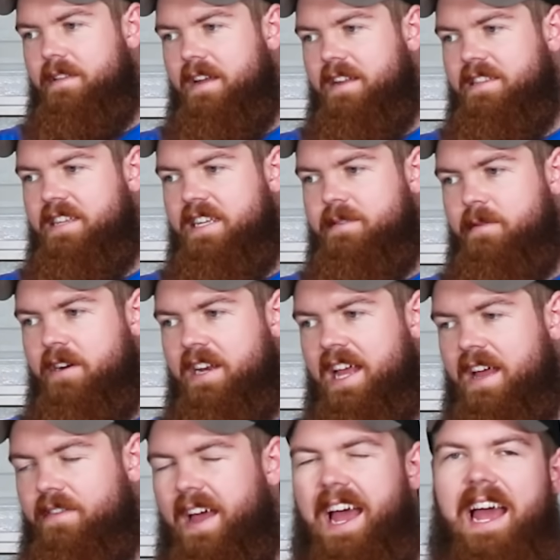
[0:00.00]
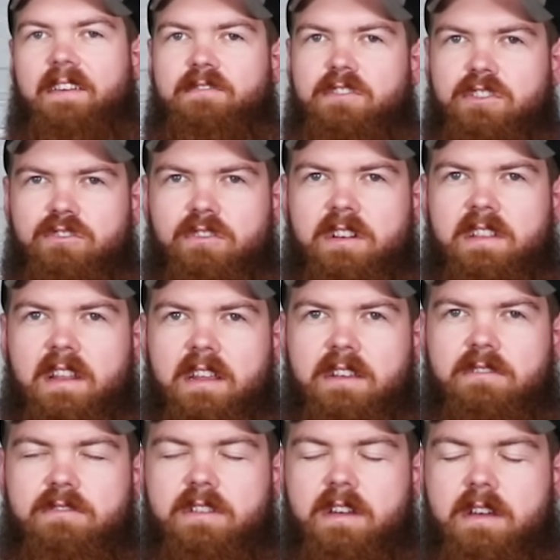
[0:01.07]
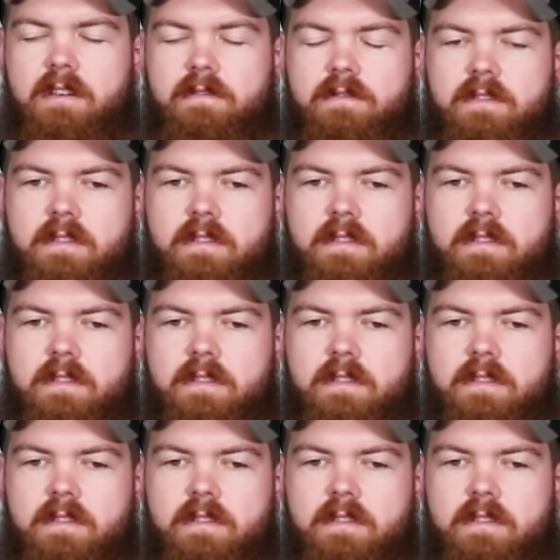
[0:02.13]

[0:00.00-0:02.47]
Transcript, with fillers: I'd say it's probably going to have half the strength that it used to have.